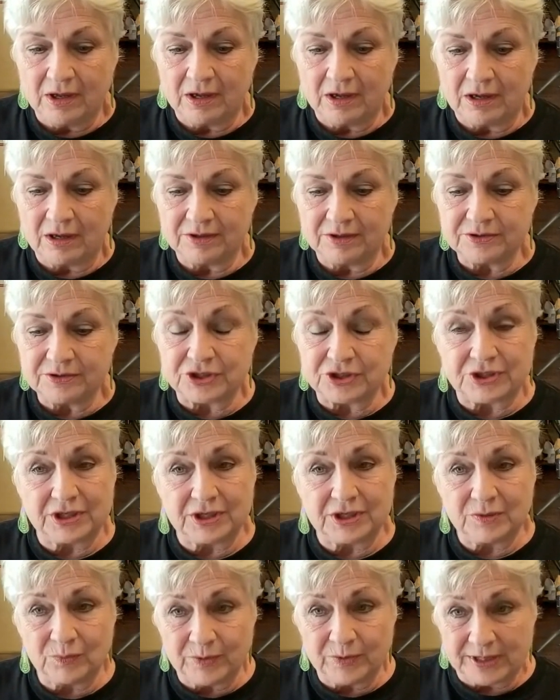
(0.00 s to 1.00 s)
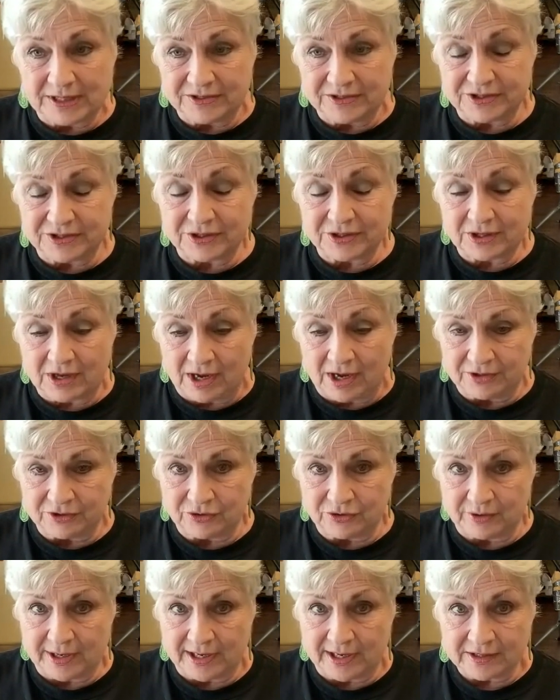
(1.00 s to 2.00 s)
Uh, she reads the
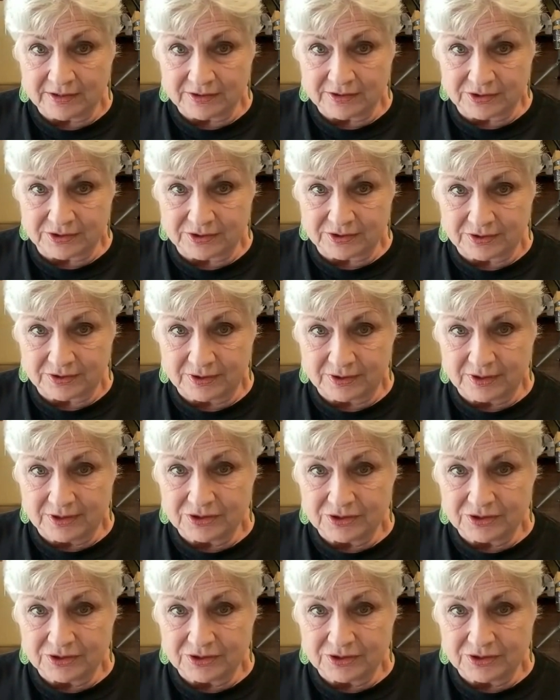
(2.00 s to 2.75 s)
contracts,